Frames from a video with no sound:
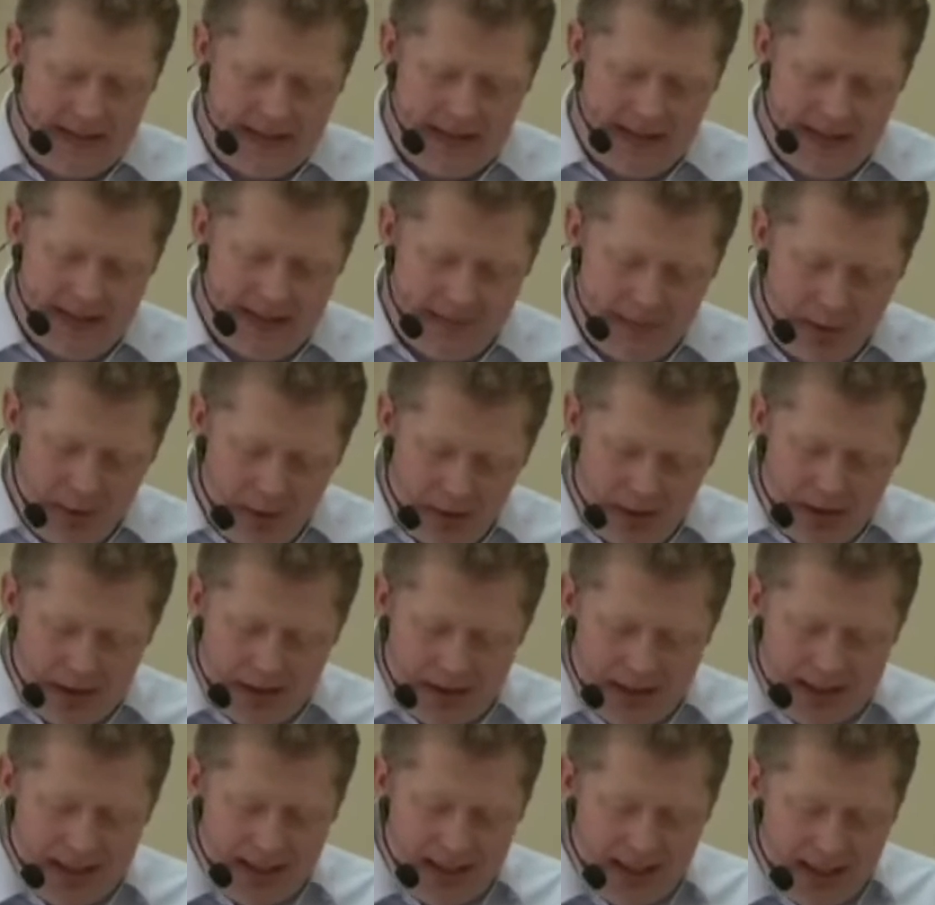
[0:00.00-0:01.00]
And Paul
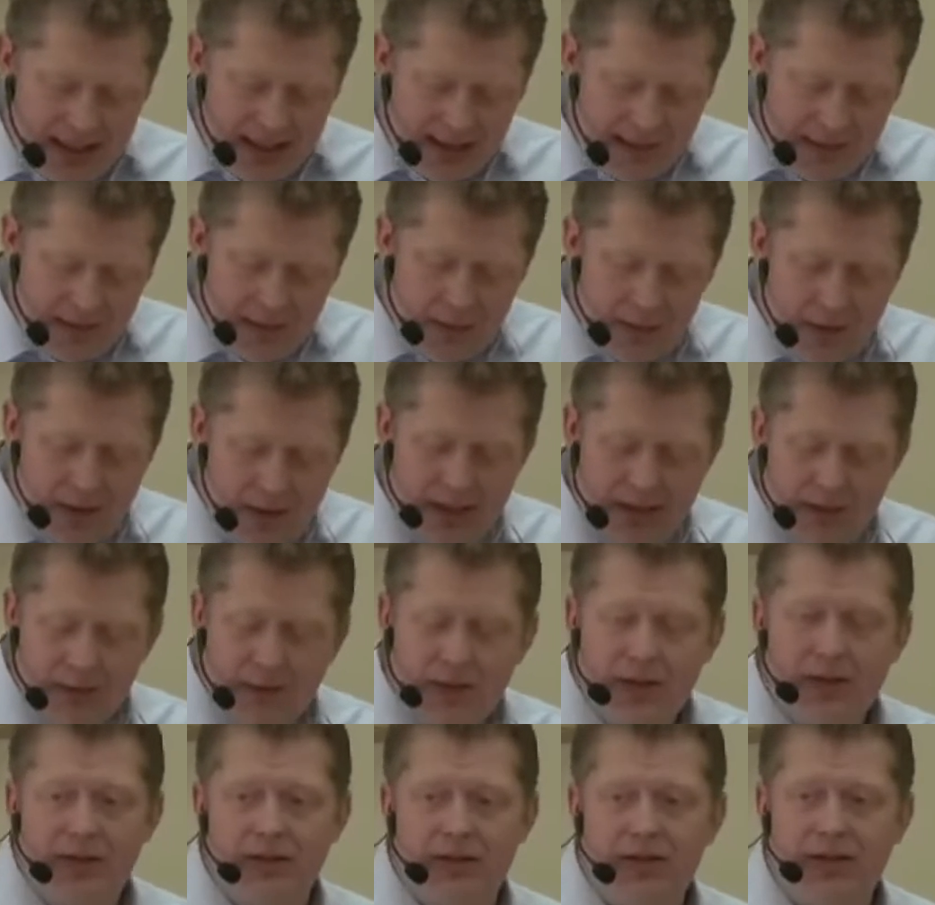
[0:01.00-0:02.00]
could see it for what it
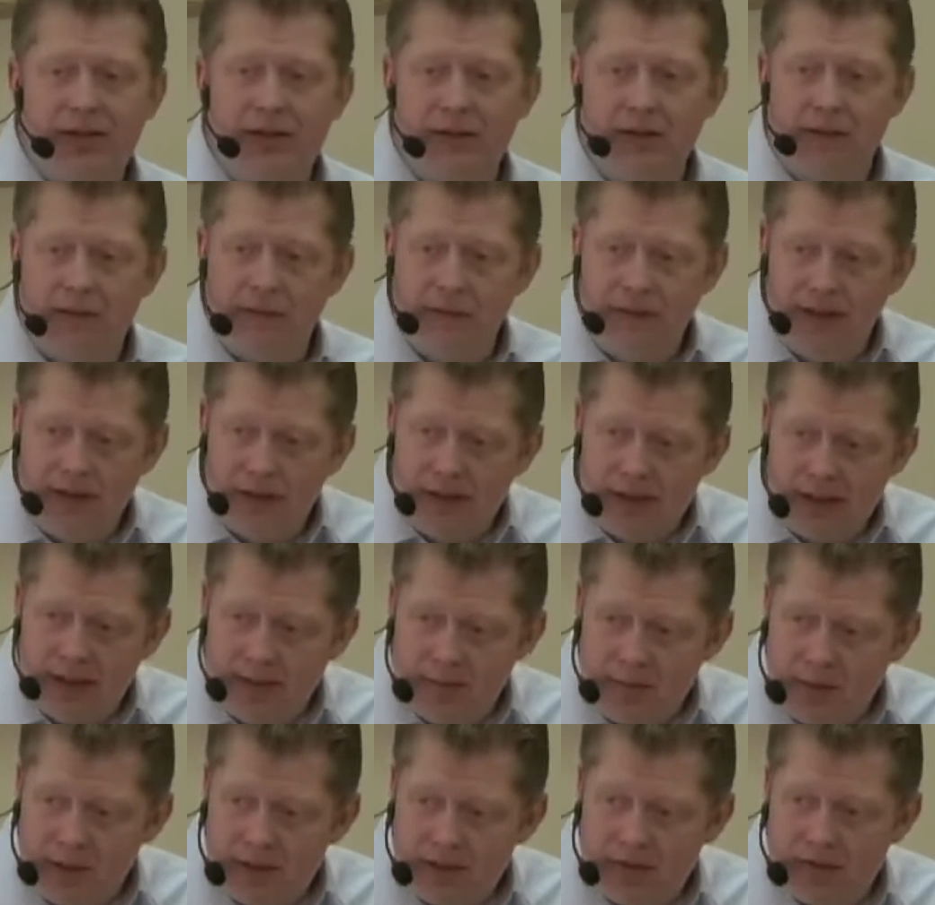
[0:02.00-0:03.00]
was. It filled
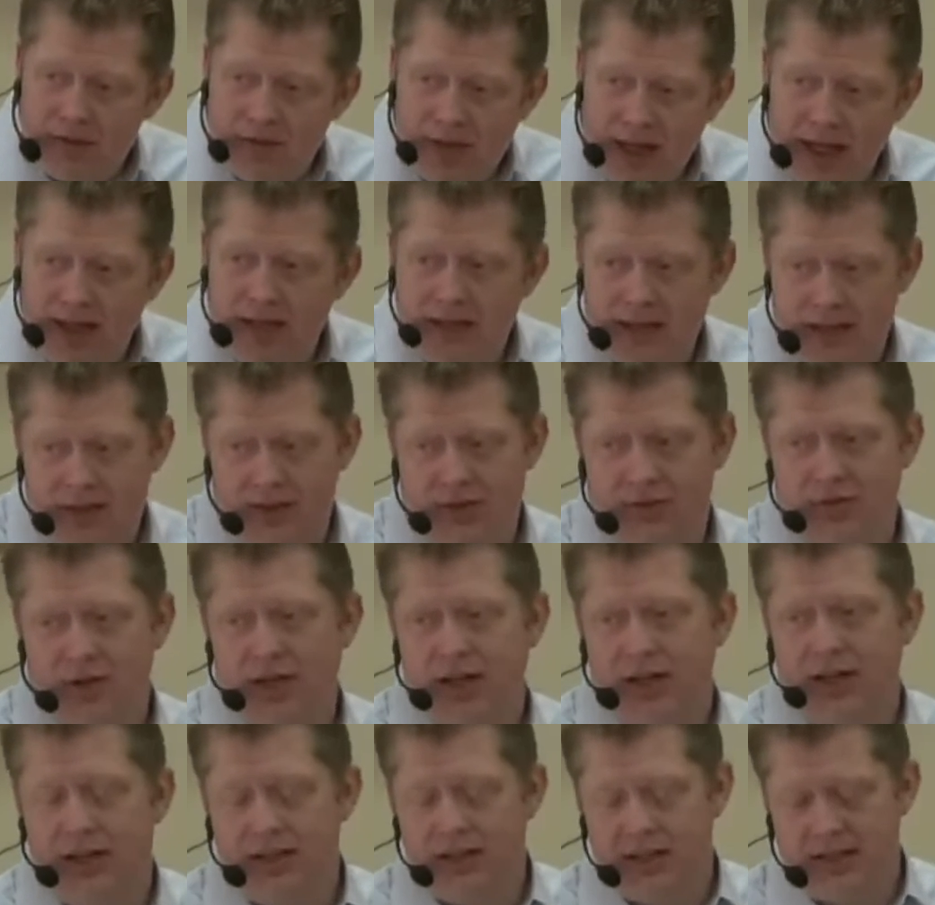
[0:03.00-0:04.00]
him with great
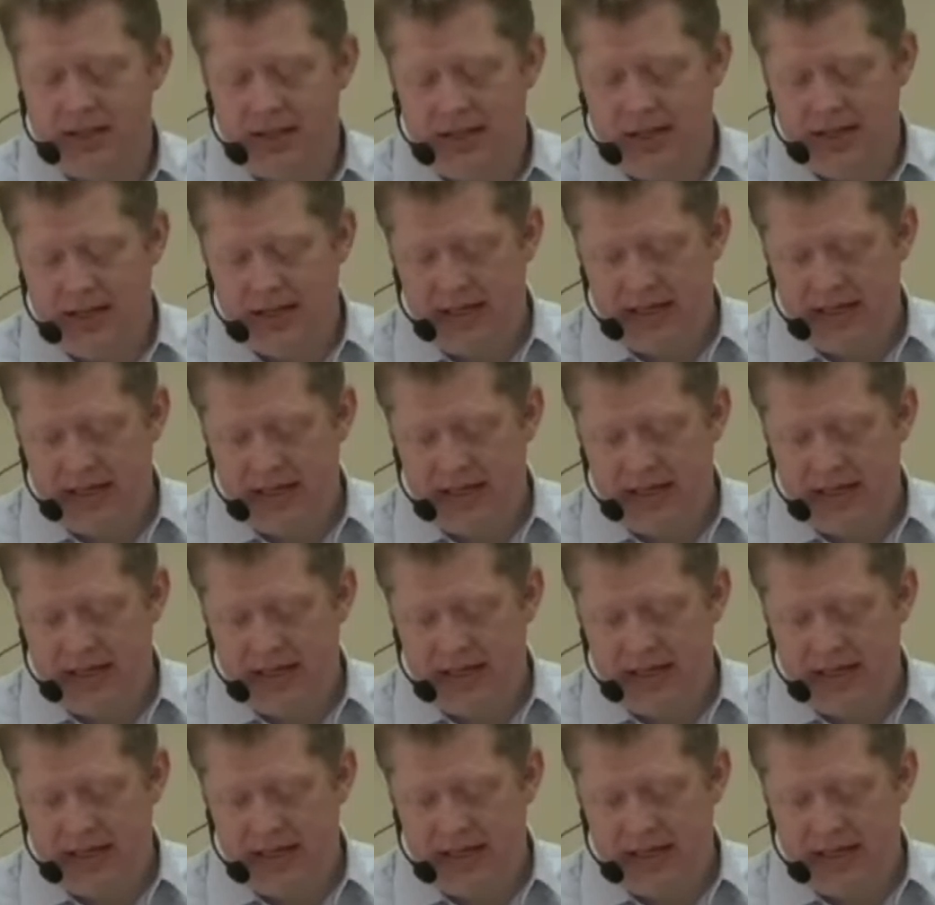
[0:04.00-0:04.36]
distress.